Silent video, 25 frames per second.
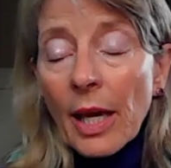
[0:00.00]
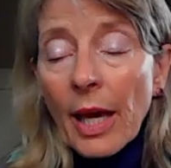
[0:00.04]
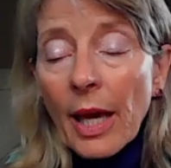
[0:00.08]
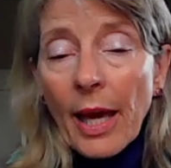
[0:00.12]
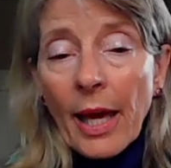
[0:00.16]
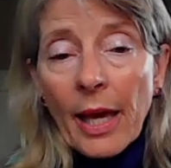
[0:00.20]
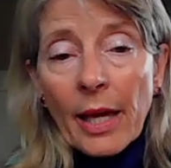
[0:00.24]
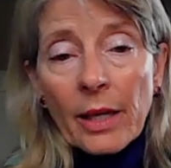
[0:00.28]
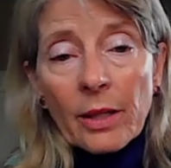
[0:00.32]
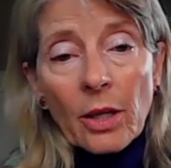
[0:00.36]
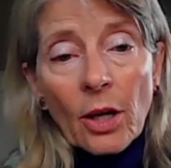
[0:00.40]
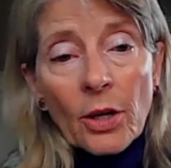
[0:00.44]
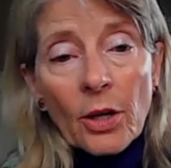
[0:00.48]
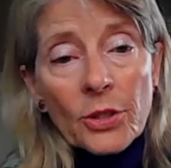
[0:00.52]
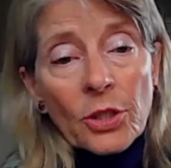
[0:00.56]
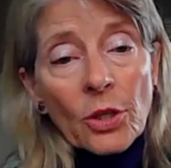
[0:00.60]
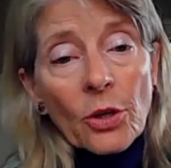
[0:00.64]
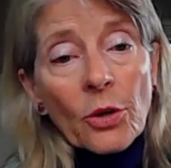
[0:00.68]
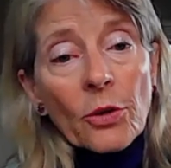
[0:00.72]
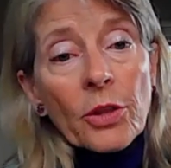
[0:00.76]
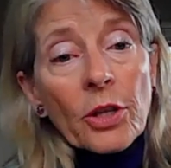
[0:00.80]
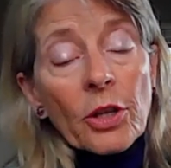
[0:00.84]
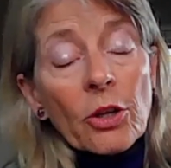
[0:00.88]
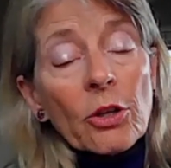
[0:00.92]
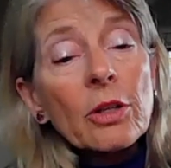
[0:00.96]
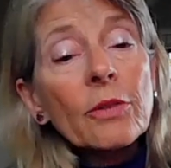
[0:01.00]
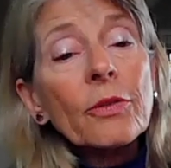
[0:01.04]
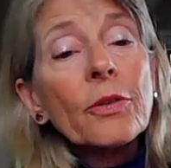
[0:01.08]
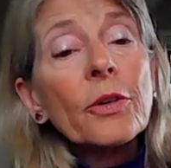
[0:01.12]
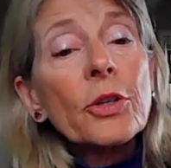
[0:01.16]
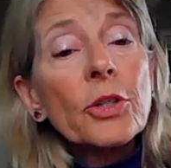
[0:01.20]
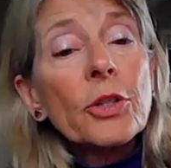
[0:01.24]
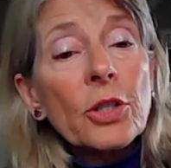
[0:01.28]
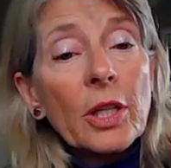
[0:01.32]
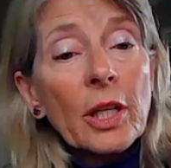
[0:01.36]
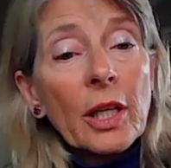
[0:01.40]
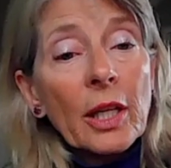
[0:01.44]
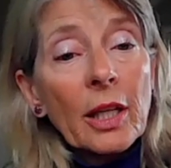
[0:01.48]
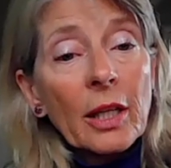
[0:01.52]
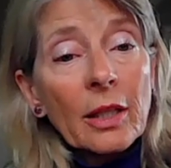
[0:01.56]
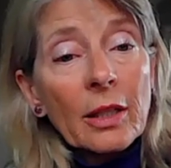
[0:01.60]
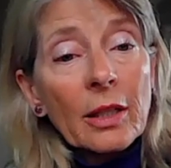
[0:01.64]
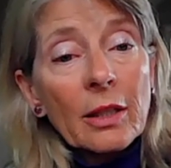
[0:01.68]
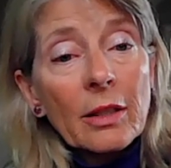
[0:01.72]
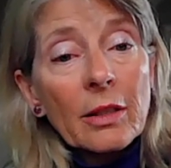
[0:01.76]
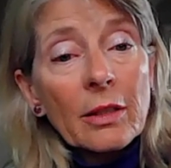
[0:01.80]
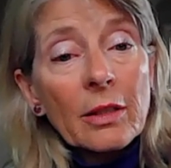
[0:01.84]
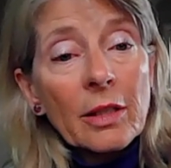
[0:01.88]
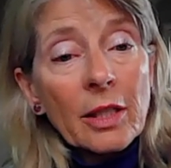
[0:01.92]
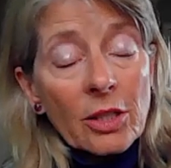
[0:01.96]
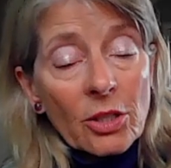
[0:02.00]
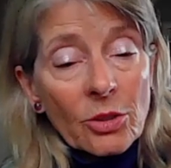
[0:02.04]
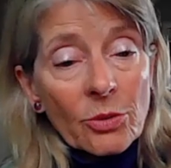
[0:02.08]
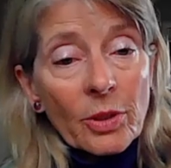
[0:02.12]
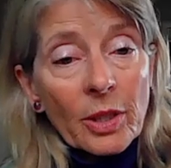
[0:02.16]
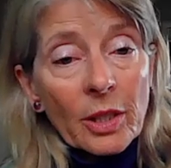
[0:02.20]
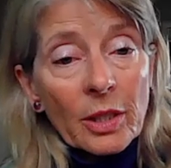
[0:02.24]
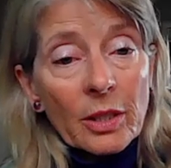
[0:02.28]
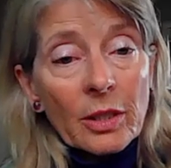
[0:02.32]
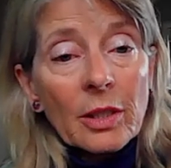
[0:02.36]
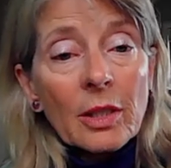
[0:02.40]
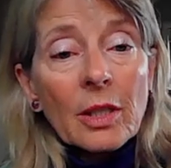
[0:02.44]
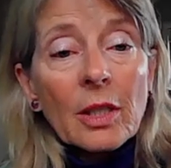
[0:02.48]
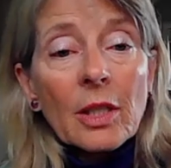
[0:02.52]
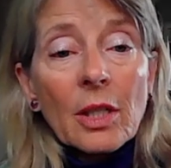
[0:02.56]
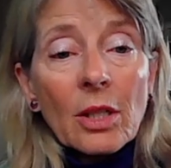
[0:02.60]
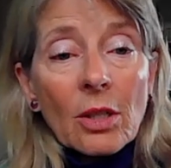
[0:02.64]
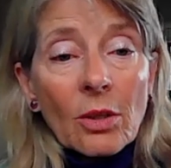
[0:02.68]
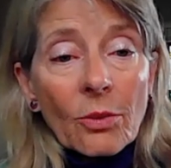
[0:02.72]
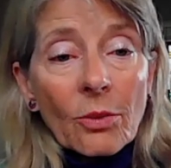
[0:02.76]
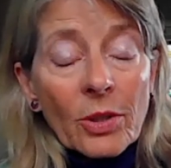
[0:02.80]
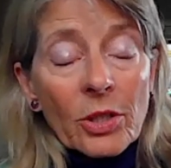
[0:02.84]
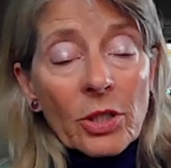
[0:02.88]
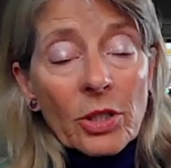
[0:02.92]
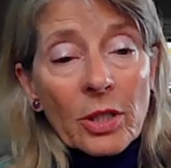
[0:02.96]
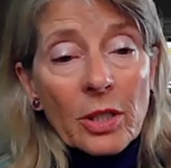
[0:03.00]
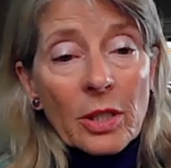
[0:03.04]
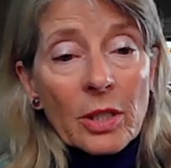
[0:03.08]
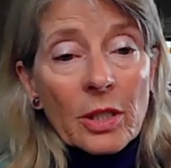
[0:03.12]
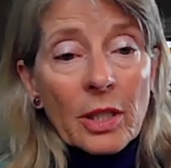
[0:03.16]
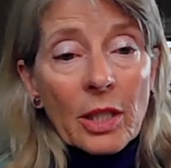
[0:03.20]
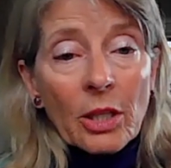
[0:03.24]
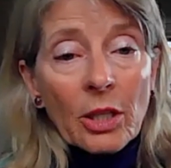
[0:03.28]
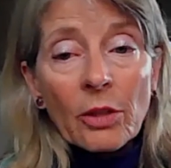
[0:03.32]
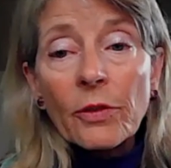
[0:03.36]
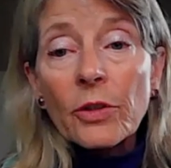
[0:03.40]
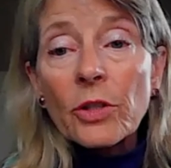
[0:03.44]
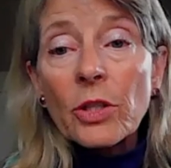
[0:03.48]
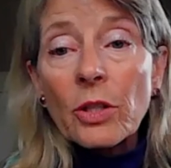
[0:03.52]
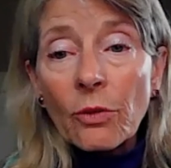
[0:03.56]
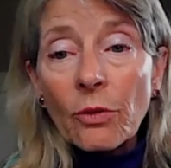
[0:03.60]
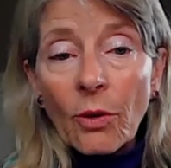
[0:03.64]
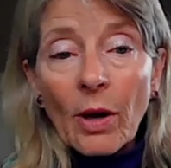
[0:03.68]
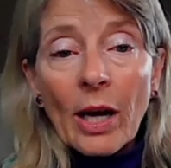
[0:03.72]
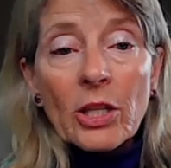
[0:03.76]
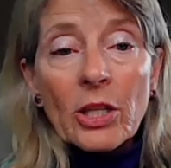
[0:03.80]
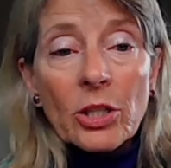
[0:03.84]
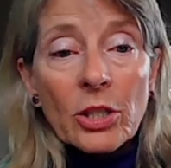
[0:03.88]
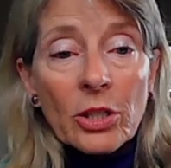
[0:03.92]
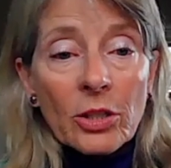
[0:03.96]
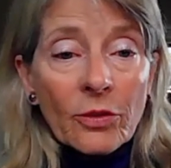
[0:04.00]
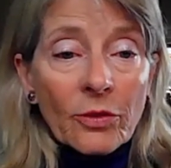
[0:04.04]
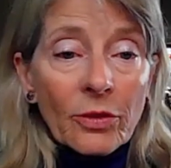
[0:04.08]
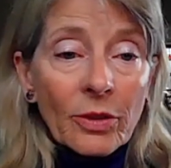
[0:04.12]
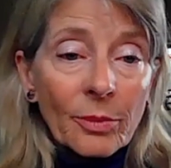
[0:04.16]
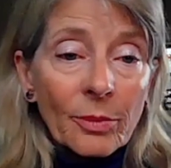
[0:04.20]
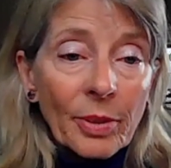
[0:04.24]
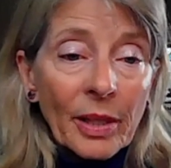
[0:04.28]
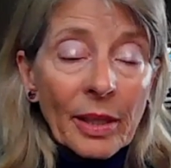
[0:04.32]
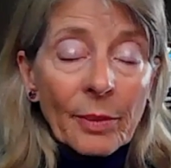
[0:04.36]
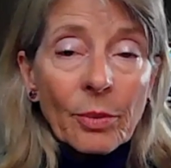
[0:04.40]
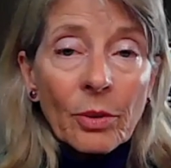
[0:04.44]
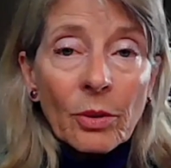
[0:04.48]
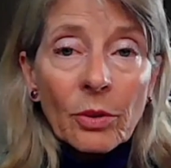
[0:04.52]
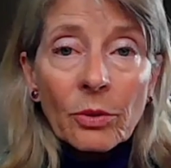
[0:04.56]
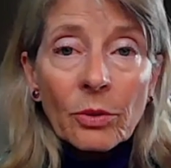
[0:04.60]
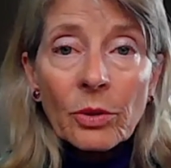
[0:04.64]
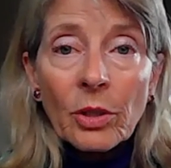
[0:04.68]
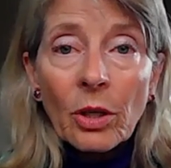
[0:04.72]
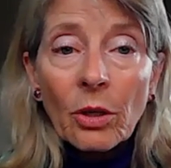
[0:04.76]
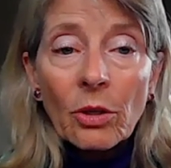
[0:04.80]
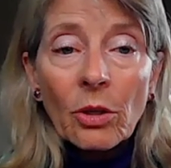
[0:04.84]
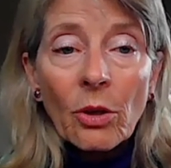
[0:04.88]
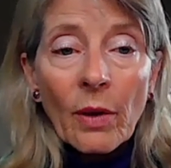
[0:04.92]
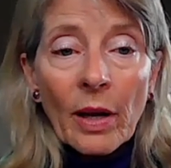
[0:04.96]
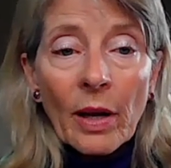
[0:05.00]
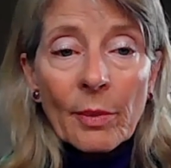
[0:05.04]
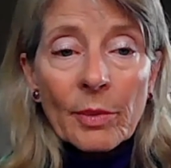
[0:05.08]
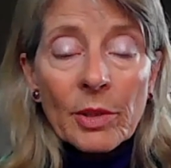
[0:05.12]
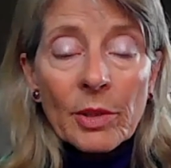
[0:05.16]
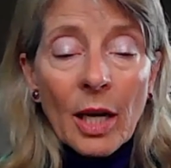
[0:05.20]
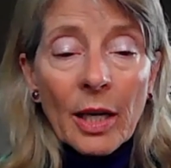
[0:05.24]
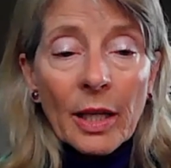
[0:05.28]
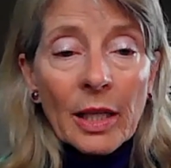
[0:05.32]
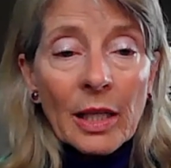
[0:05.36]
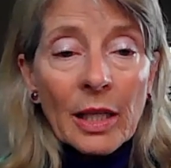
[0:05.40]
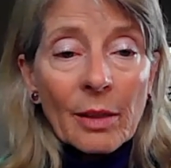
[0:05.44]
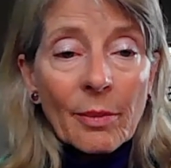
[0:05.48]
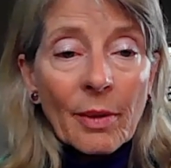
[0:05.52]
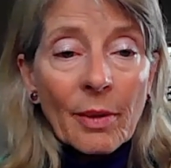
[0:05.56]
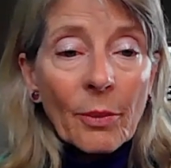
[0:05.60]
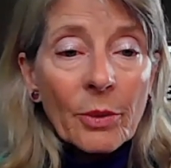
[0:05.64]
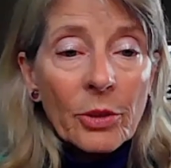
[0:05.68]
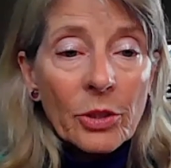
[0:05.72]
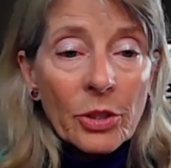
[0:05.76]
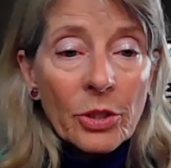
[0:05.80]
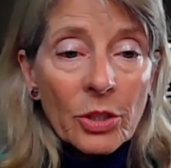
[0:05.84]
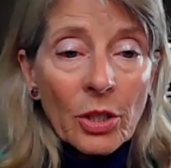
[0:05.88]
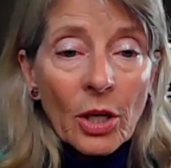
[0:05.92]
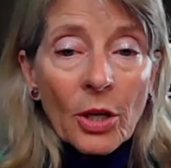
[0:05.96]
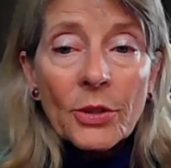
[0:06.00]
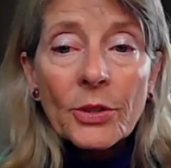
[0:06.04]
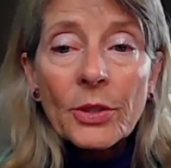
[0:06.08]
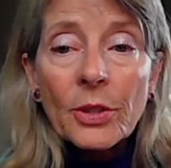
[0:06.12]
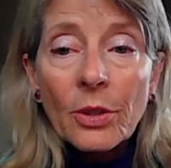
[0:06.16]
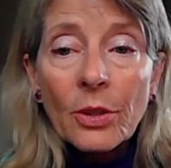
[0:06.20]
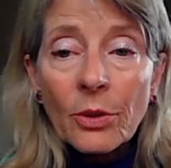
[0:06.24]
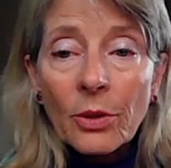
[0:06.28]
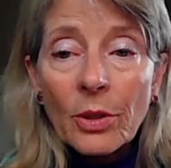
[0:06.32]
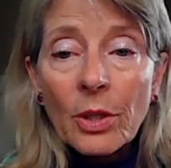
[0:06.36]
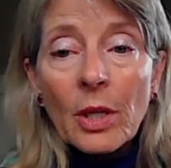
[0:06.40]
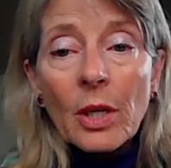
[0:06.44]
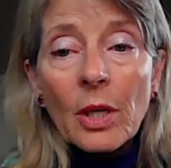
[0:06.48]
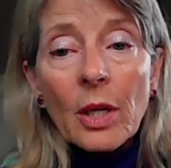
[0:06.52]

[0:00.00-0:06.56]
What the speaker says: and also the University District, which is the University of Washington for people who don't know what I'm talking about, which is also